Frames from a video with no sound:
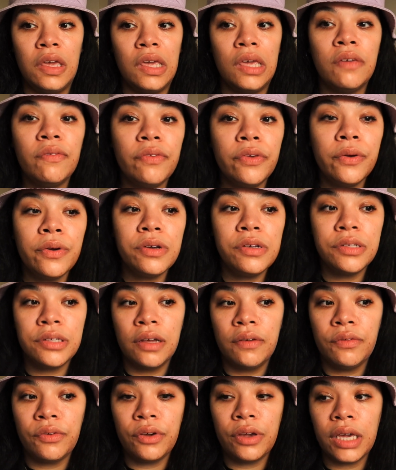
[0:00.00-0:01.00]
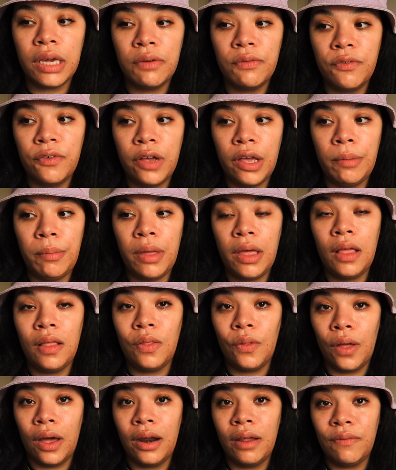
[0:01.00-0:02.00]
If you are suffering from a
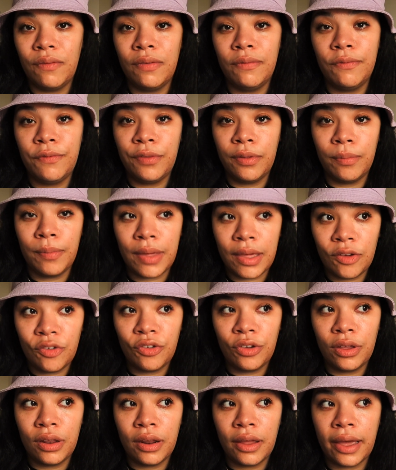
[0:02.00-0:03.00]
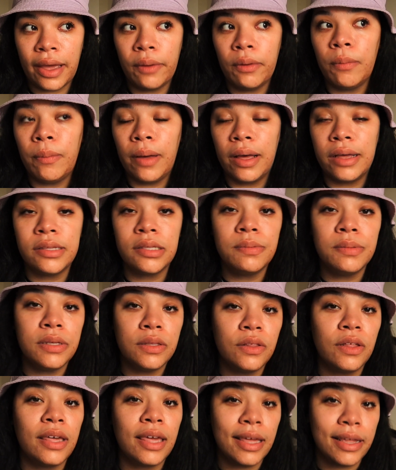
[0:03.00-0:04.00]
lot of inflammation, I would possibly
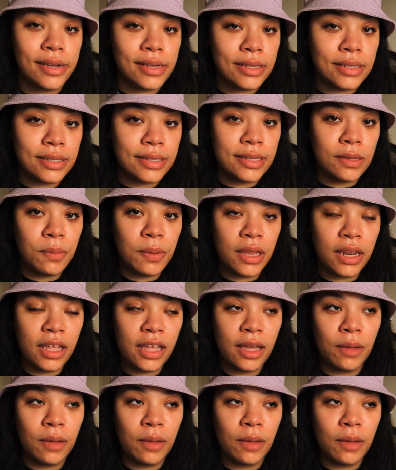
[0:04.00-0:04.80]
look into CBD.